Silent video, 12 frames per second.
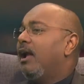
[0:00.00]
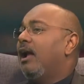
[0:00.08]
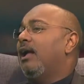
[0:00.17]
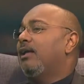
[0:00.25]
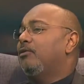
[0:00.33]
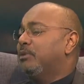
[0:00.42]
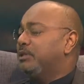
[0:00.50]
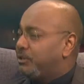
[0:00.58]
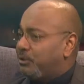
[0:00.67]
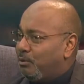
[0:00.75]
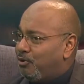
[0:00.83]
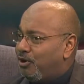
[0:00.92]
I do business
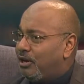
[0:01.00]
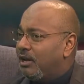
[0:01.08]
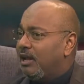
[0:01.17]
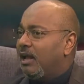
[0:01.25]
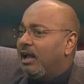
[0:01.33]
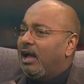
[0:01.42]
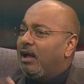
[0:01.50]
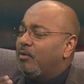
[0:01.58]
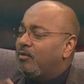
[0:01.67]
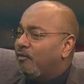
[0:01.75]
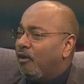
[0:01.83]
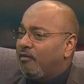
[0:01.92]
coaching. I'm
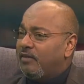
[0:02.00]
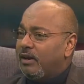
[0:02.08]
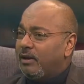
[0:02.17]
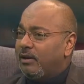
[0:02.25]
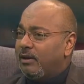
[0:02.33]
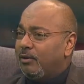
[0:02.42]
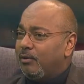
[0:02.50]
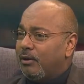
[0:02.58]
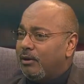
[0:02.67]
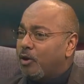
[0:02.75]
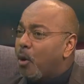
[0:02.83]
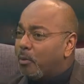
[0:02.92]
involved
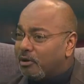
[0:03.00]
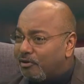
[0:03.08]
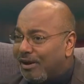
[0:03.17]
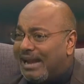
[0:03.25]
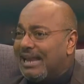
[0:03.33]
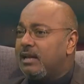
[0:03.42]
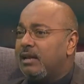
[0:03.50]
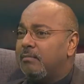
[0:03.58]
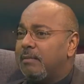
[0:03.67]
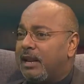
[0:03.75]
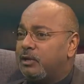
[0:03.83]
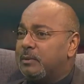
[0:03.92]
in corporate training and
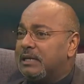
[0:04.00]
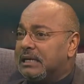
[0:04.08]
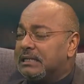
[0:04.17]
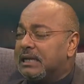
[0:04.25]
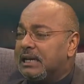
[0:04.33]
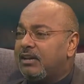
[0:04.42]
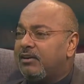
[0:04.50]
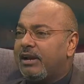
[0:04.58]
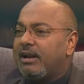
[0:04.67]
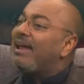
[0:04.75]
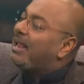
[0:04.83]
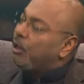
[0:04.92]
management consulting right
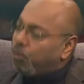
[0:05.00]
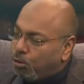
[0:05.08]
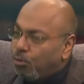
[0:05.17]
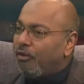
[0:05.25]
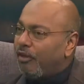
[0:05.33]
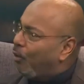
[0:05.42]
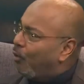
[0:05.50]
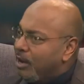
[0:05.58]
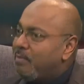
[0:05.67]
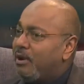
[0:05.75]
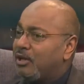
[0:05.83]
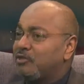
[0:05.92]
now. I can do that only
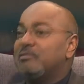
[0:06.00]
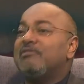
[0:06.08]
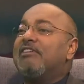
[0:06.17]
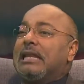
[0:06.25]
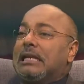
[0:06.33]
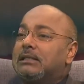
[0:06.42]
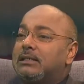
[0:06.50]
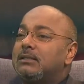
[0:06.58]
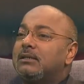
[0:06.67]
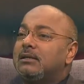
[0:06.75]
because of my failures.